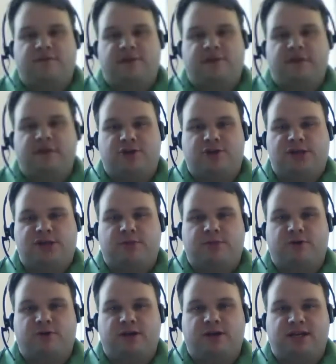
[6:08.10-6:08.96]
got your
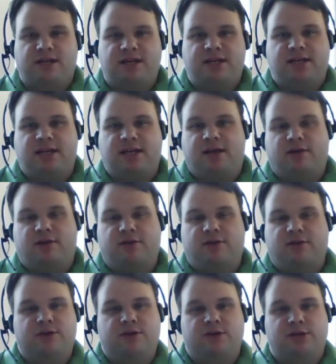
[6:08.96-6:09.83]
summary detail.
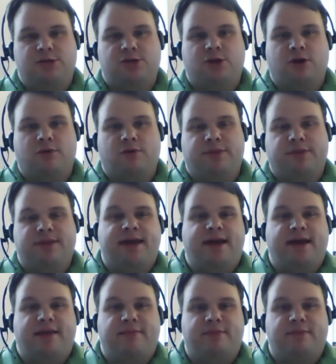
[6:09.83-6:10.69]
You can just start with
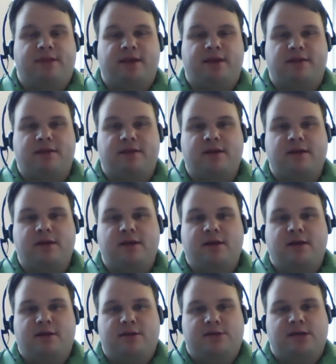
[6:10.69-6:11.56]
that. I mean, like,
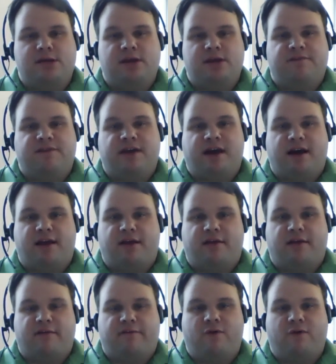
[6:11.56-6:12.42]
say you've
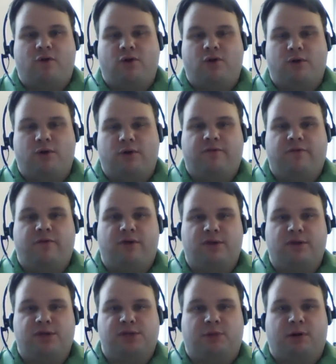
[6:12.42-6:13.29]
got a folder
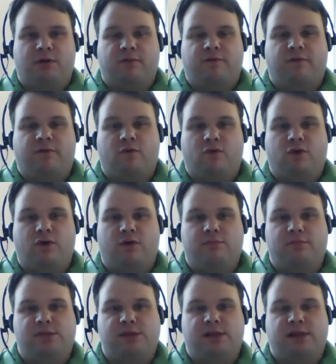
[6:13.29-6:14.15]
full of smart
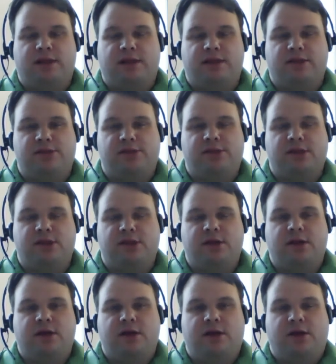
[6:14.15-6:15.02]
forms, and it's
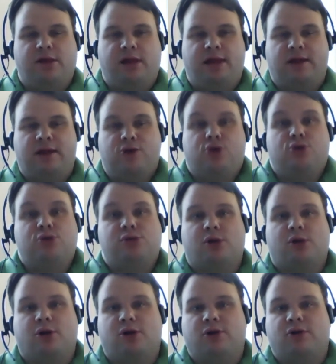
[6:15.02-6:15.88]
like a
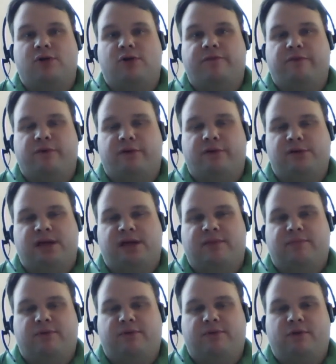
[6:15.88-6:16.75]
news article, for
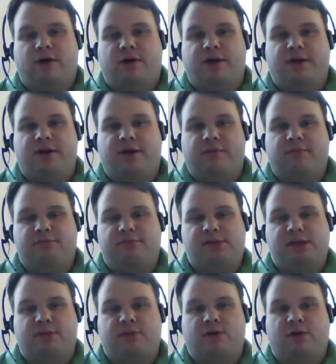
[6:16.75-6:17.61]
example. On a
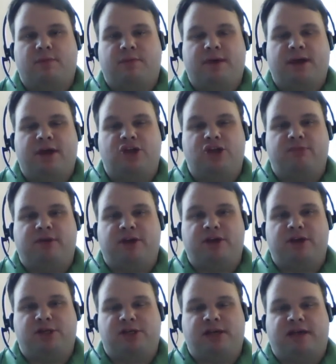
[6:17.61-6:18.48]
summary page, you
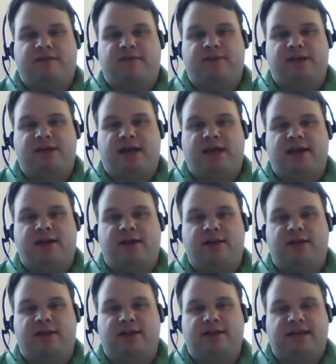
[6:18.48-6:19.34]
may just have the
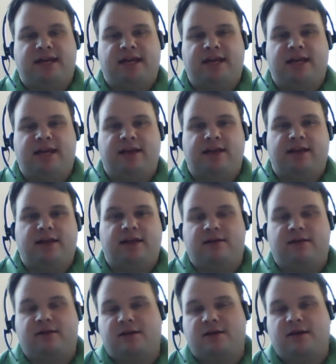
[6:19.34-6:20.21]
title and the date, and then